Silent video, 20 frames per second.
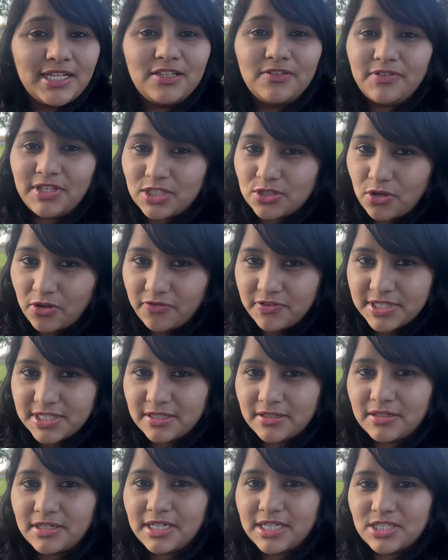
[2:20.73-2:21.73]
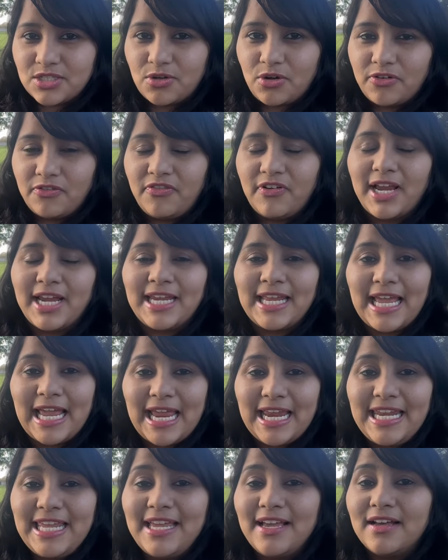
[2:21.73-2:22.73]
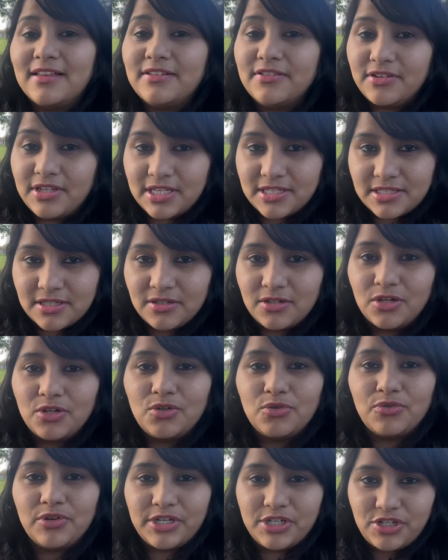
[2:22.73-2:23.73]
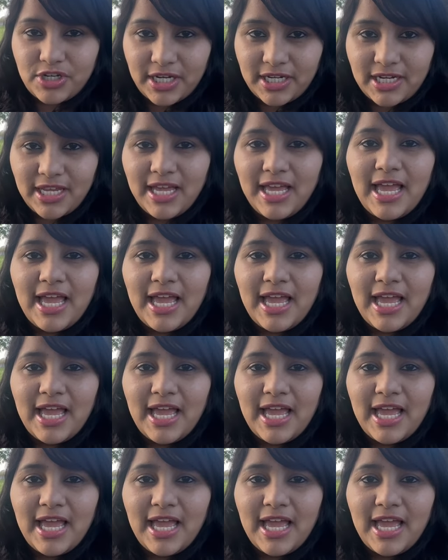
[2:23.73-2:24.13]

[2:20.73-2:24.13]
the visa officer does not find any other reason to reject